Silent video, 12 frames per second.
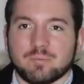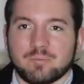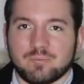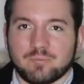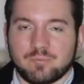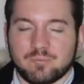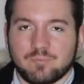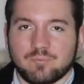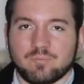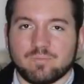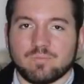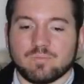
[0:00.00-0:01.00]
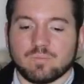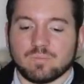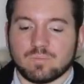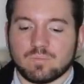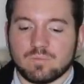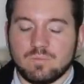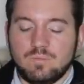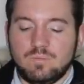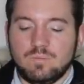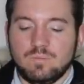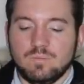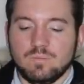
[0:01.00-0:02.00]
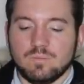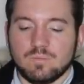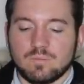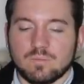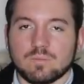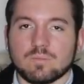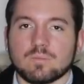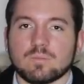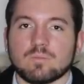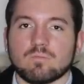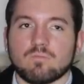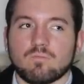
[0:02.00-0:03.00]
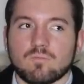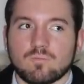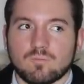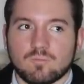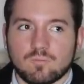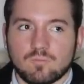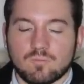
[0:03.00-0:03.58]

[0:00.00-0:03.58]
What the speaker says: (silent)